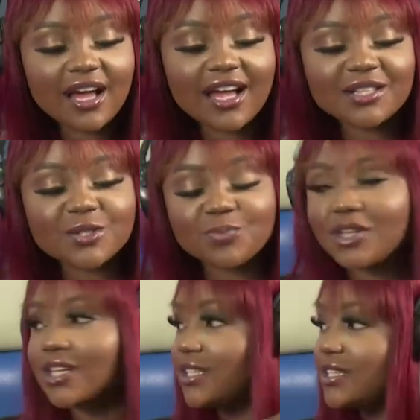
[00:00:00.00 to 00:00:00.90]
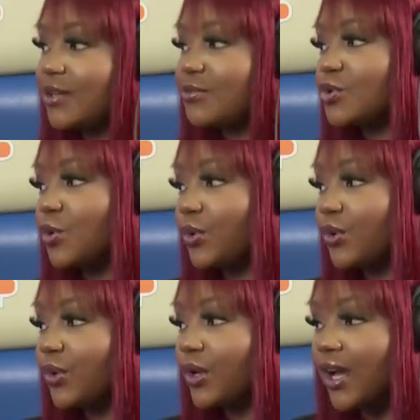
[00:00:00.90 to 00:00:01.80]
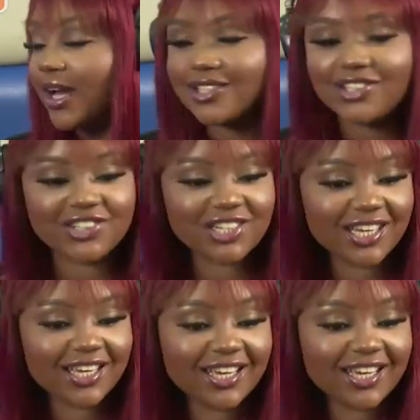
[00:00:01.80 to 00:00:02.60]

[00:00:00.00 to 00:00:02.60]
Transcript: I had to speak in the same